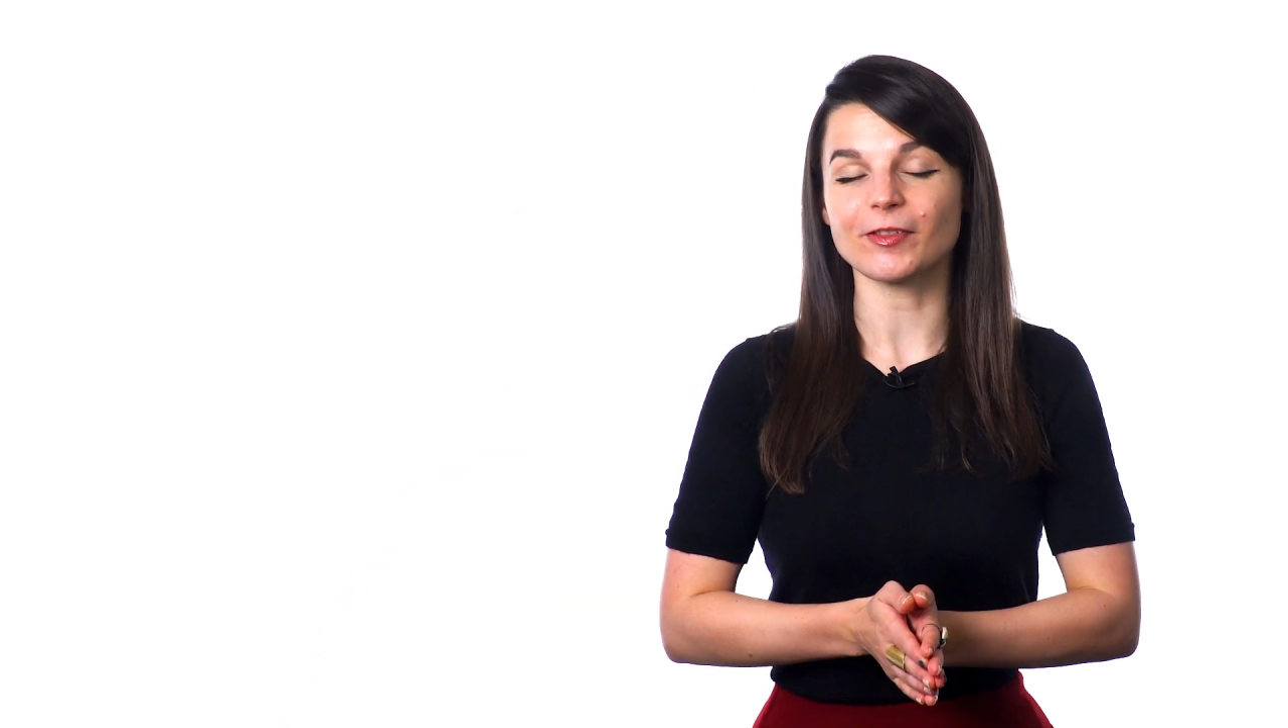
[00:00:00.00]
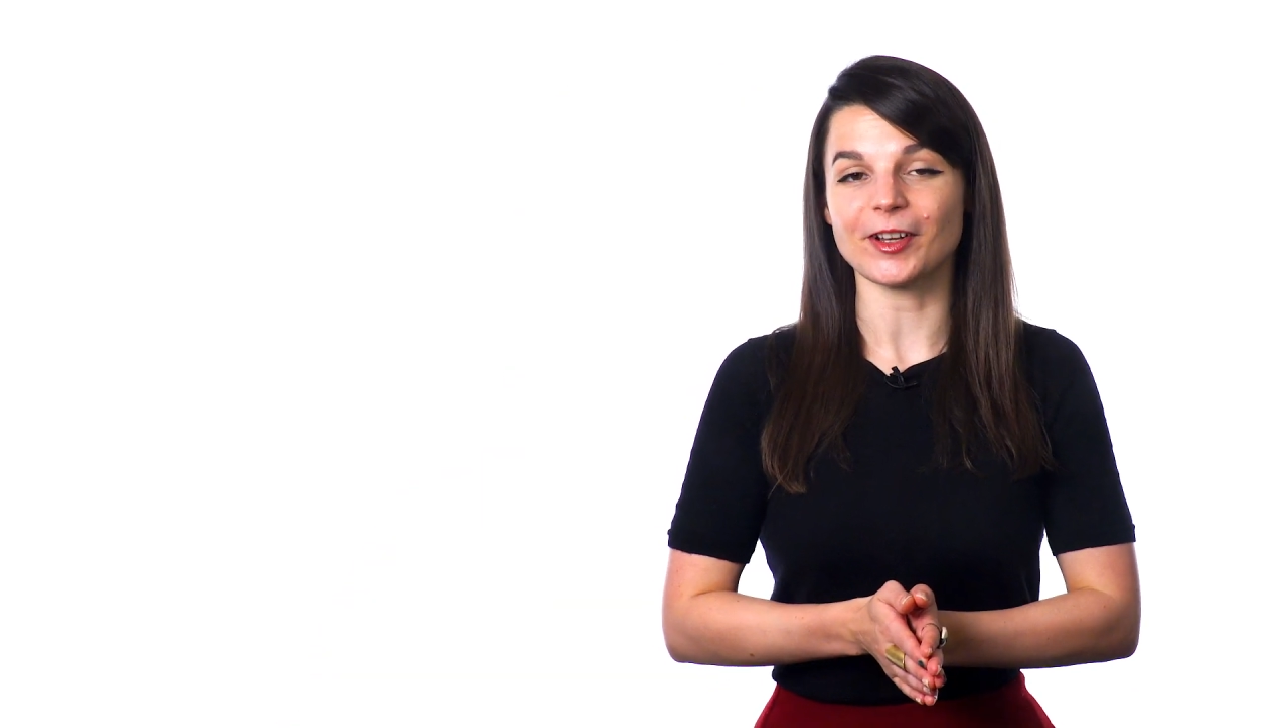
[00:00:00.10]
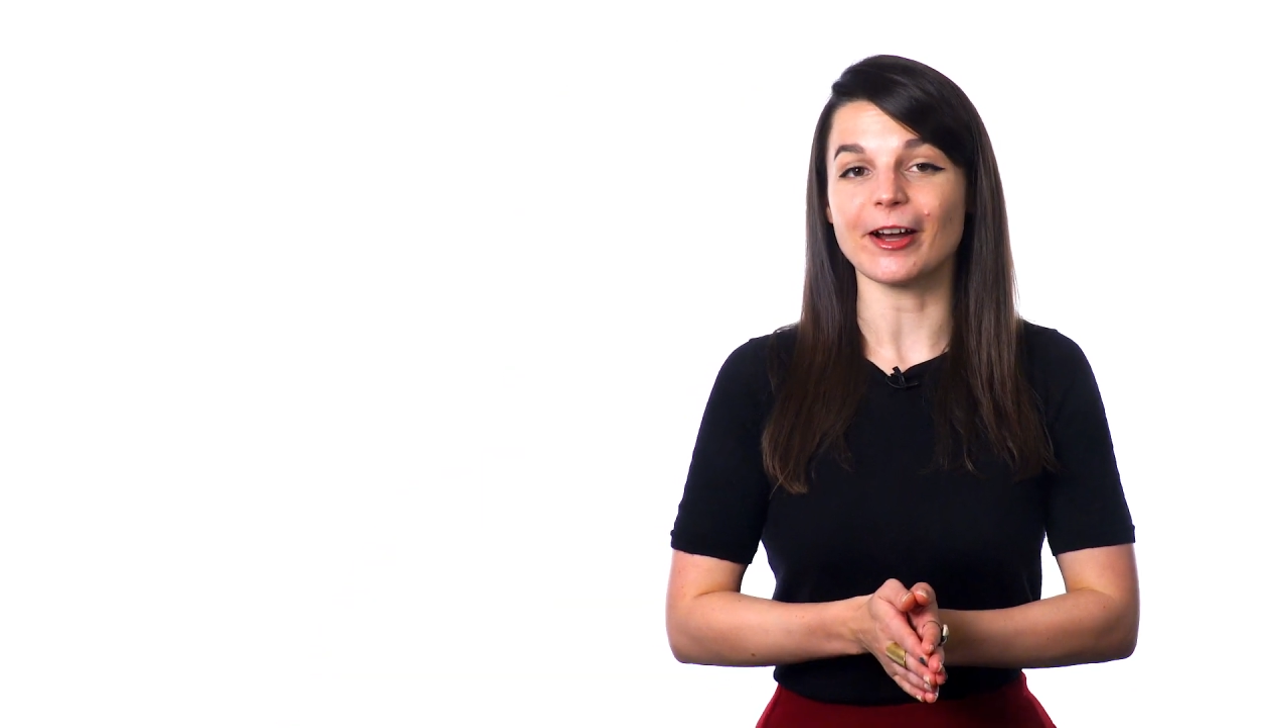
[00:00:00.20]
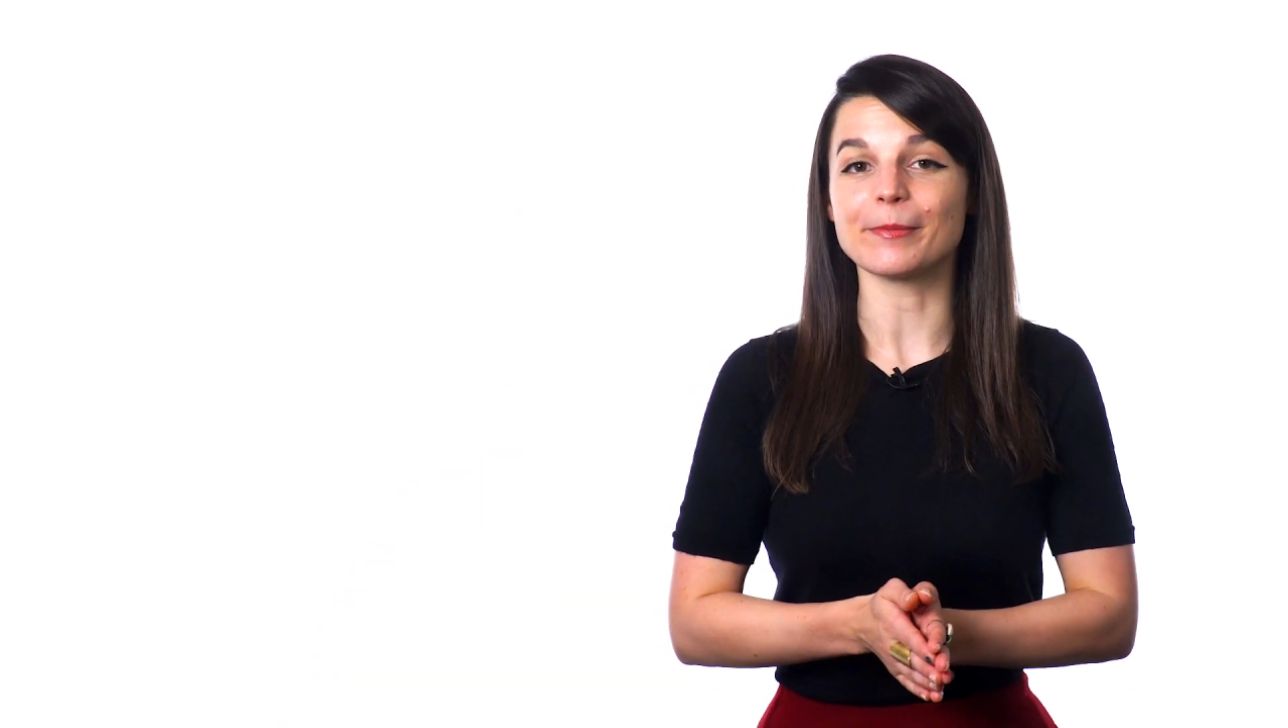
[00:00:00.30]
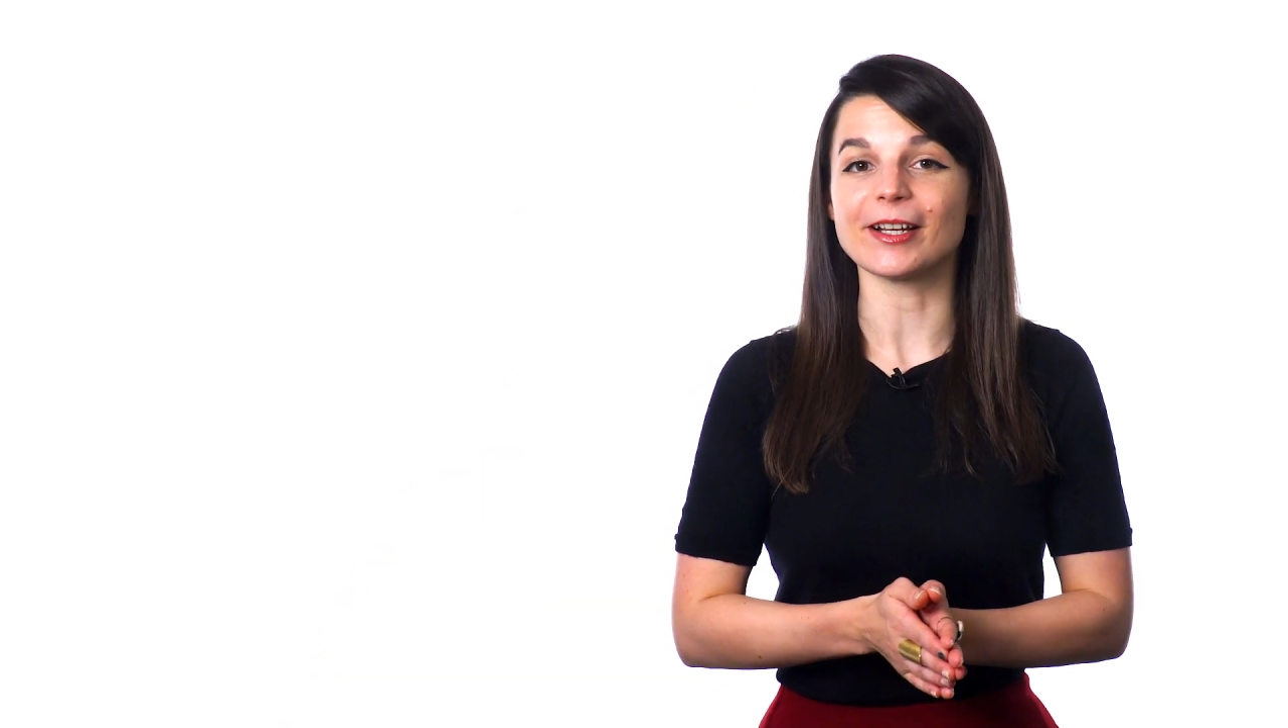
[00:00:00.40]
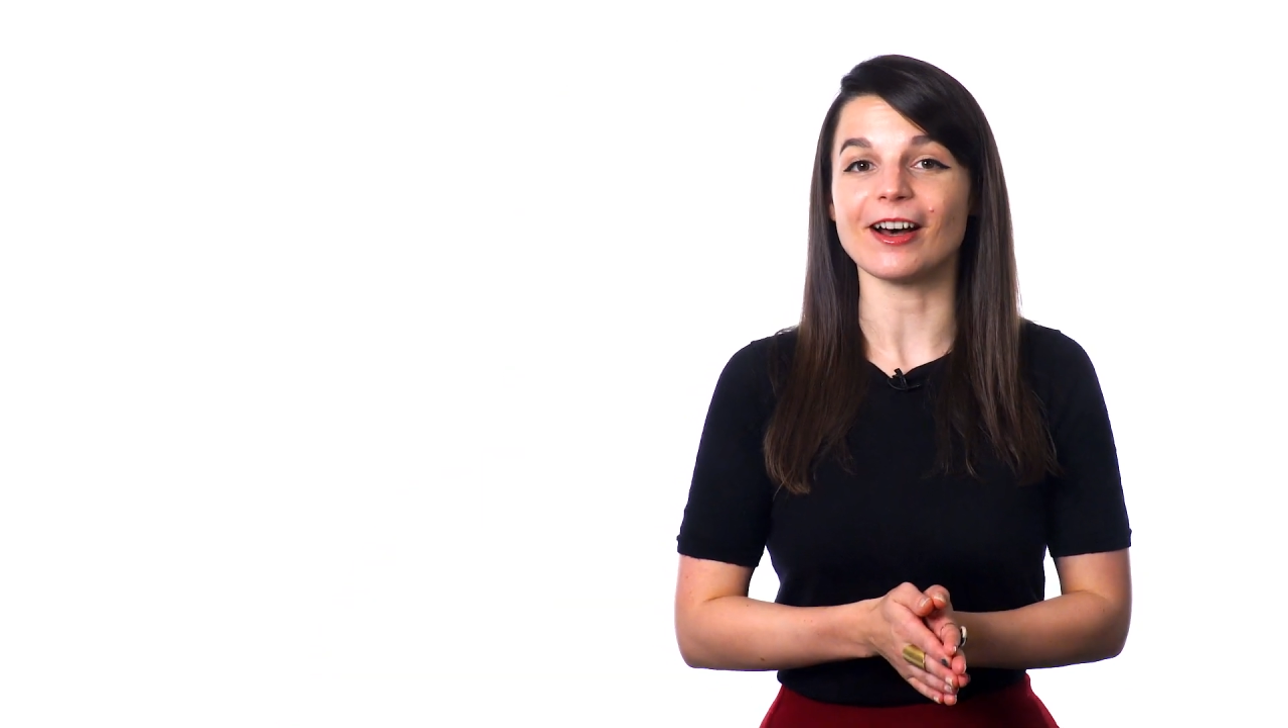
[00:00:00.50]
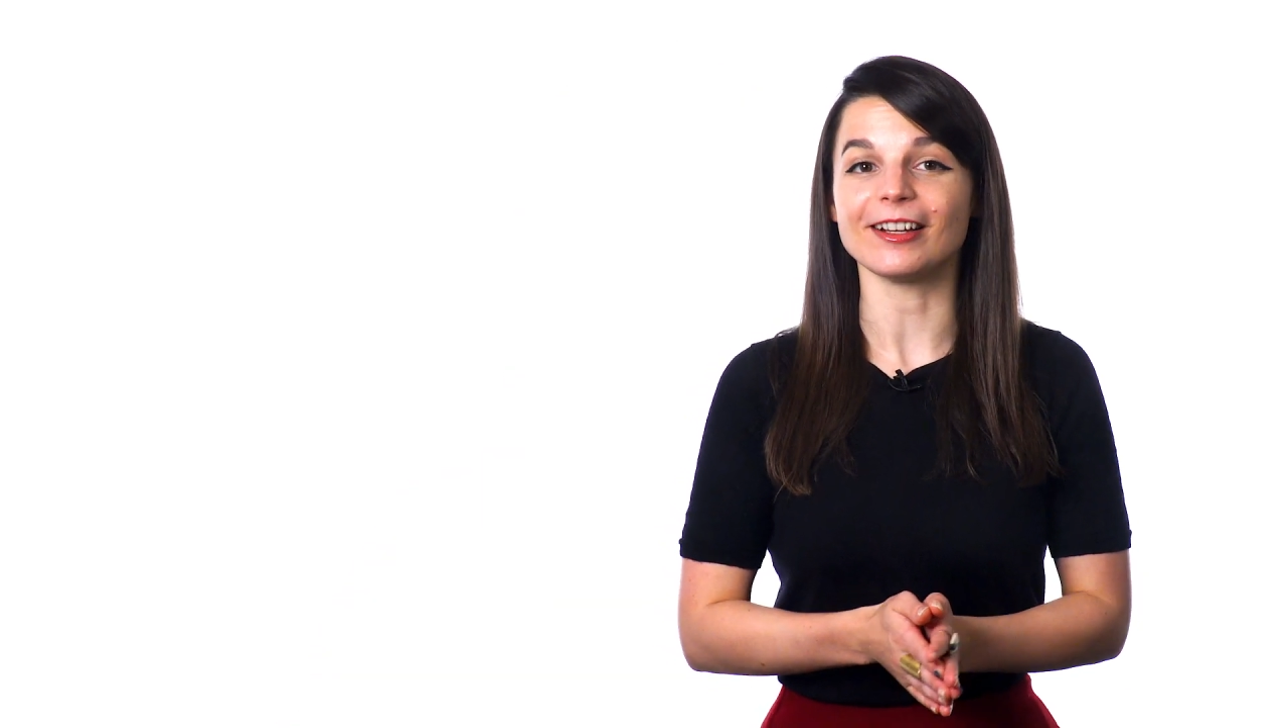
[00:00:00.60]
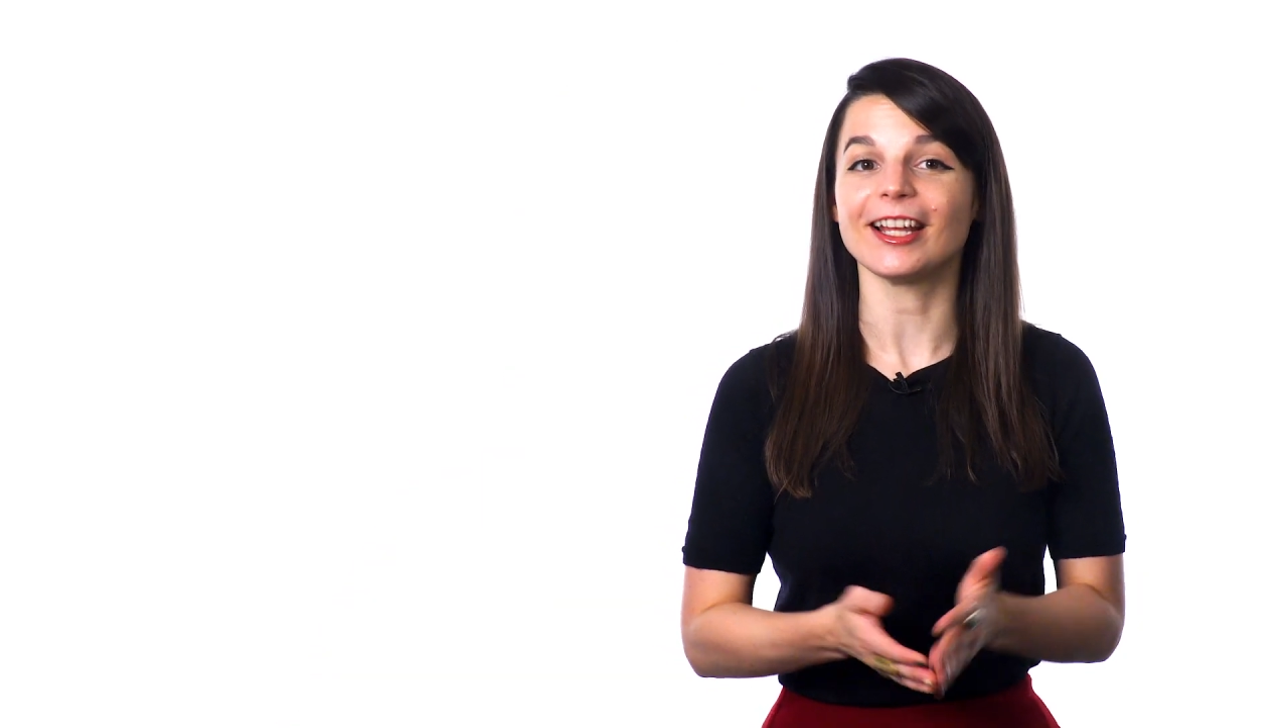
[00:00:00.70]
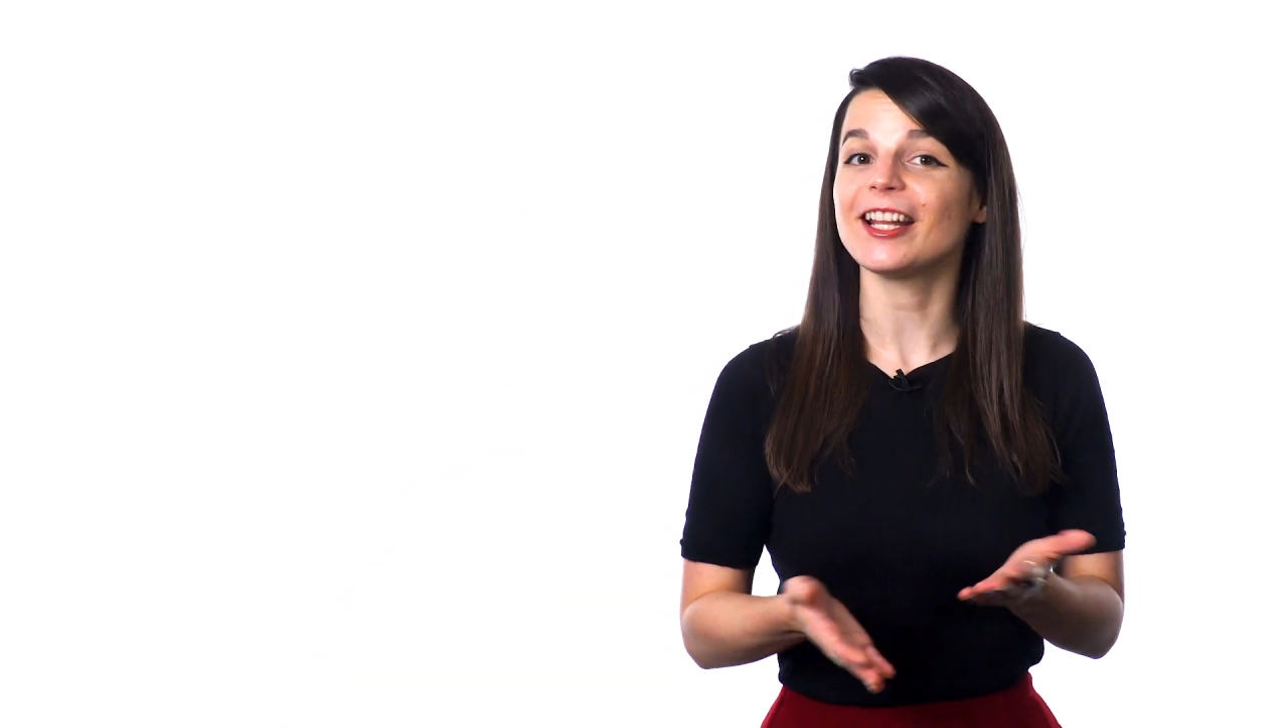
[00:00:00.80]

phenomenon and